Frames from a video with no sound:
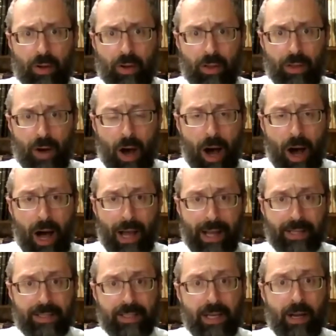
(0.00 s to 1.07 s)

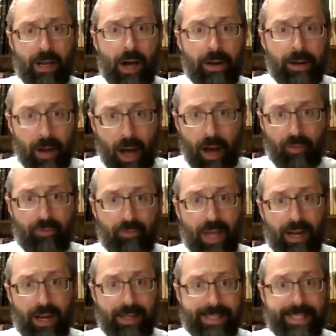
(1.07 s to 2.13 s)
hides enough that
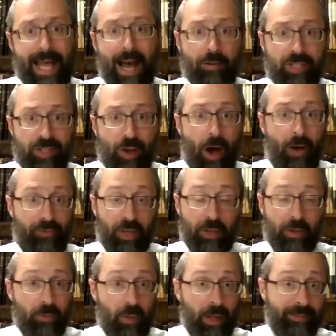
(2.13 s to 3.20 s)
it's now soft and
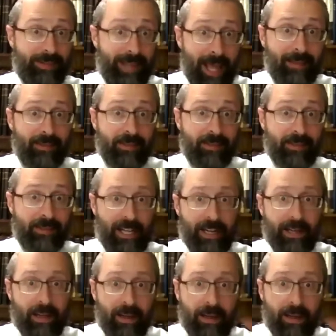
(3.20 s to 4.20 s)
you intend to eat it,